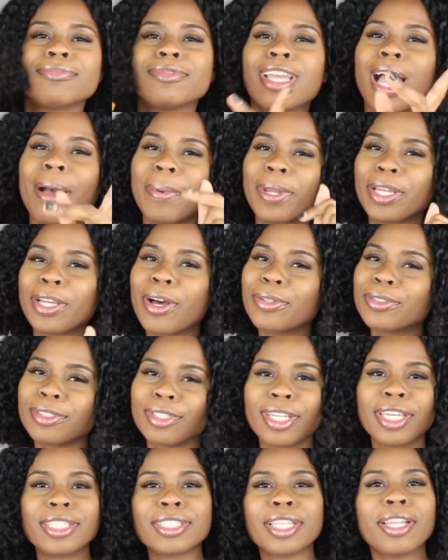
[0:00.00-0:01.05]
Y'all better go to
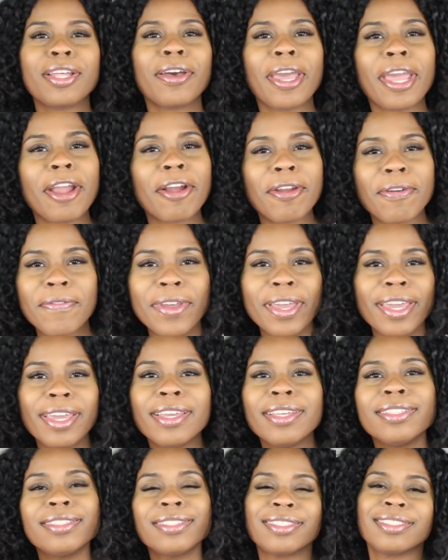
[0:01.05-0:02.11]
these little hair
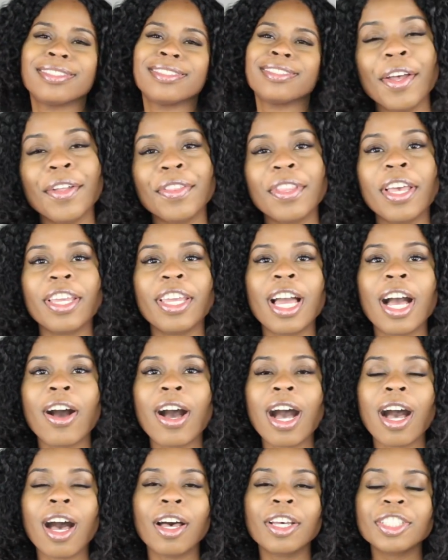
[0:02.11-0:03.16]
events. Now
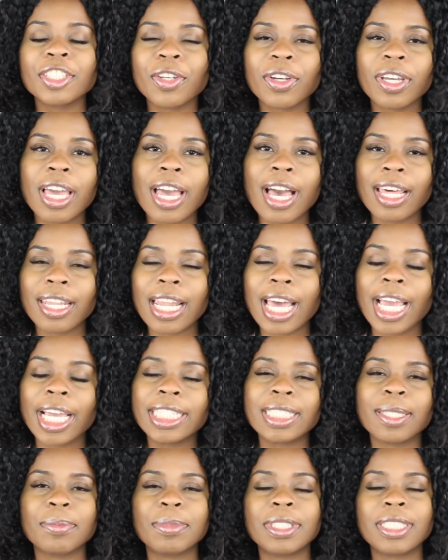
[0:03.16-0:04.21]
y'all also got like
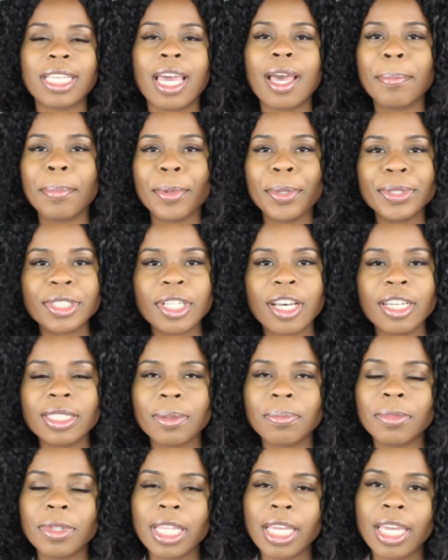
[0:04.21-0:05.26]
some samples of
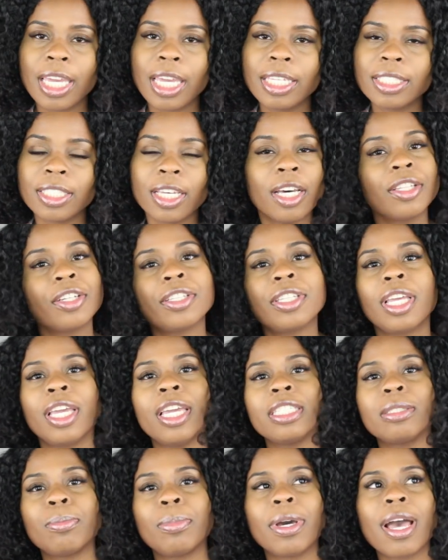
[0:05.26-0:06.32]
some things, other
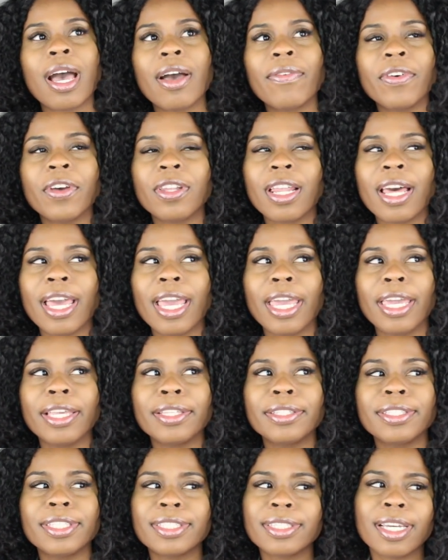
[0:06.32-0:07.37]
things, but I feel like
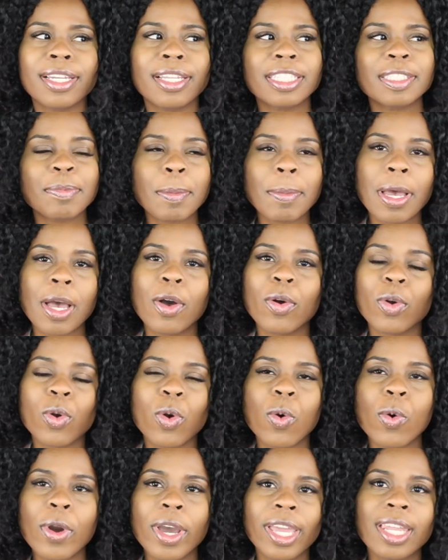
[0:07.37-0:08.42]
since I didn't spend my own
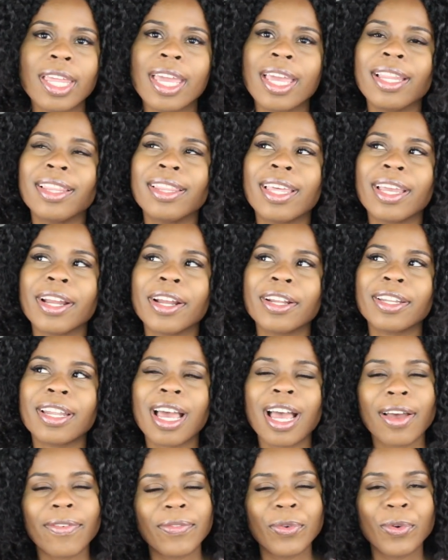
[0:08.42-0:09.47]
coin and they're
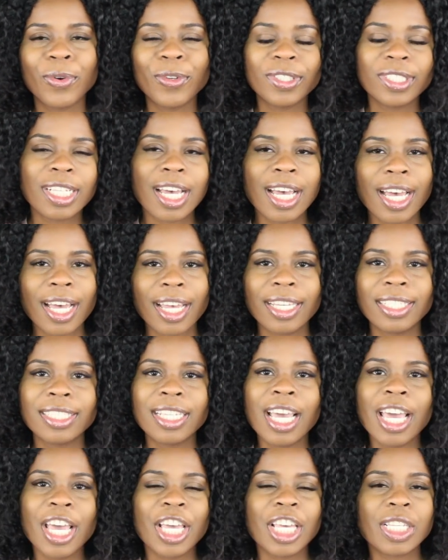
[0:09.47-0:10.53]
not full size,
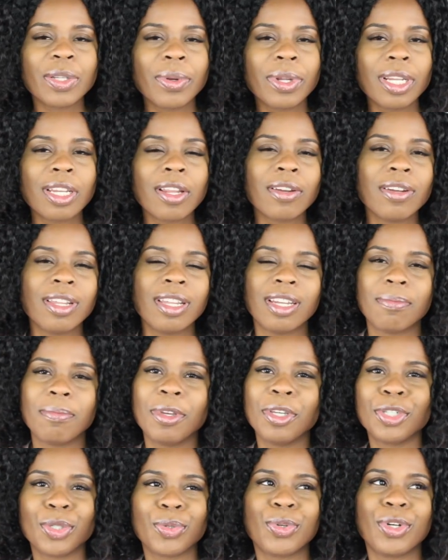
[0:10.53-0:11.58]
there's really no need of
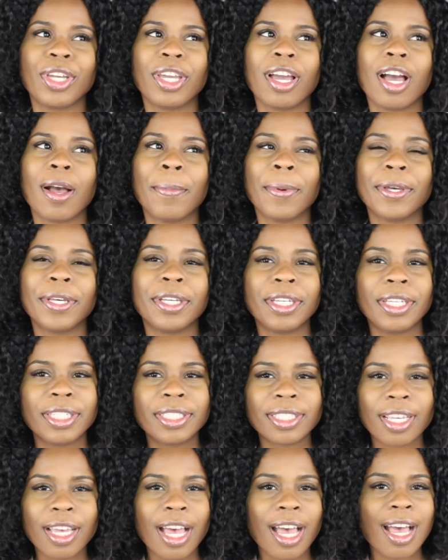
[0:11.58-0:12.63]
me showing y'all
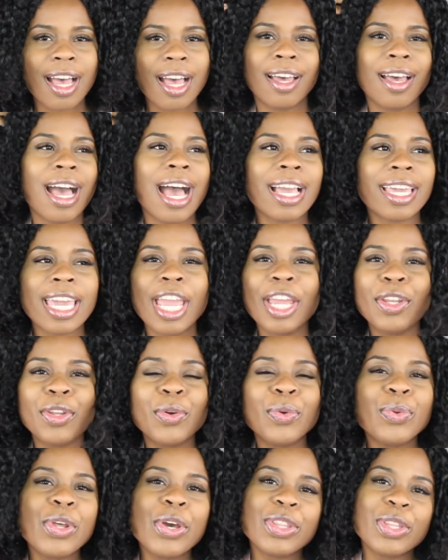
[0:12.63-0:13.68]
because I can't
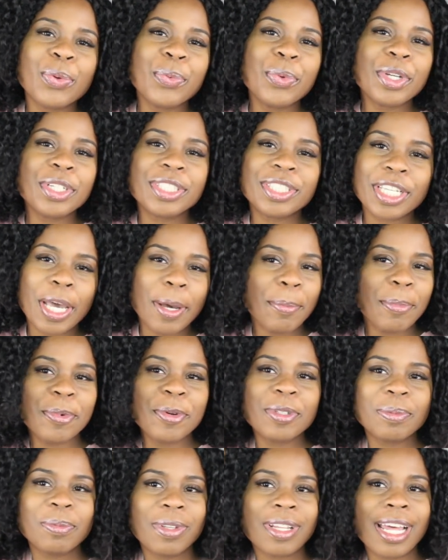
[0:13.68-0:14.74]
do nothing with
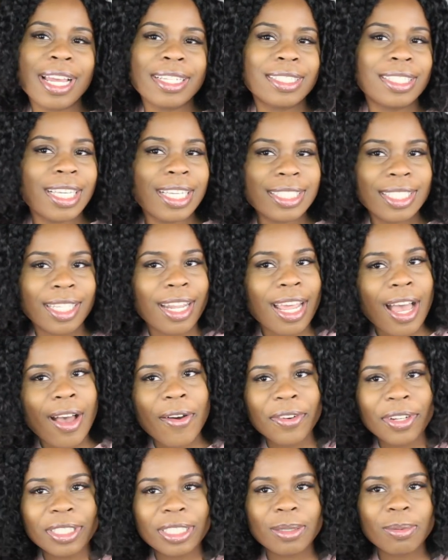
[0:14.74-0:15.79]
samples but like test it
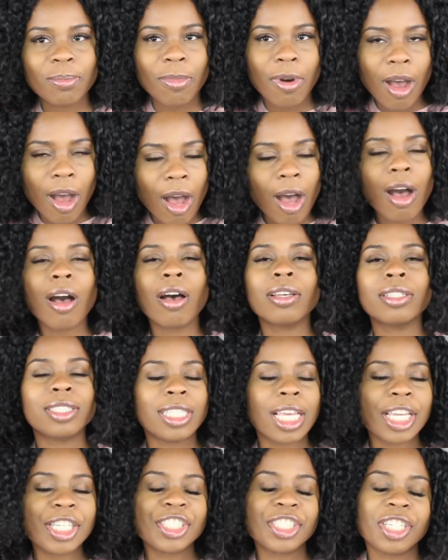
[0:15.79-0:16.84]
out on a small
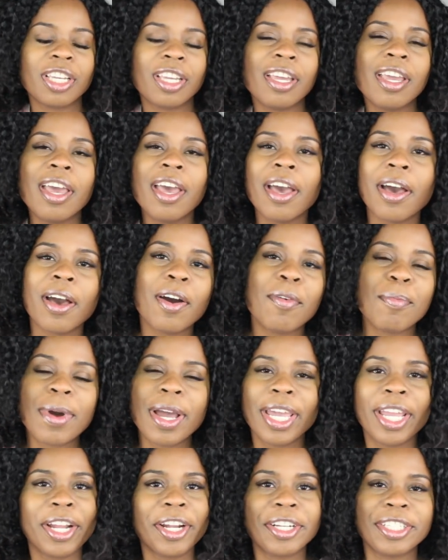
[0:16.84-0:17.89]
section of
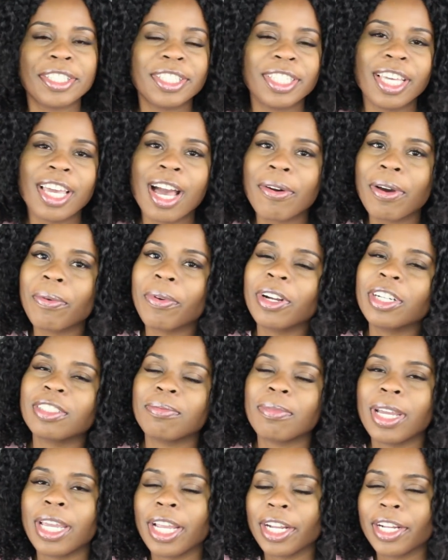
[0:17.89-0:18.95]
my hair to see how it works
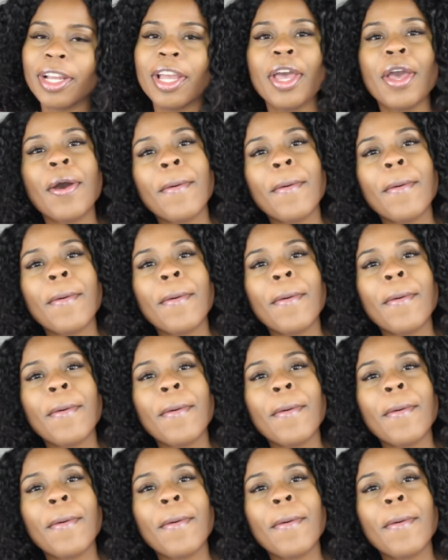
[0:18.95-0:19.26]
for my hair.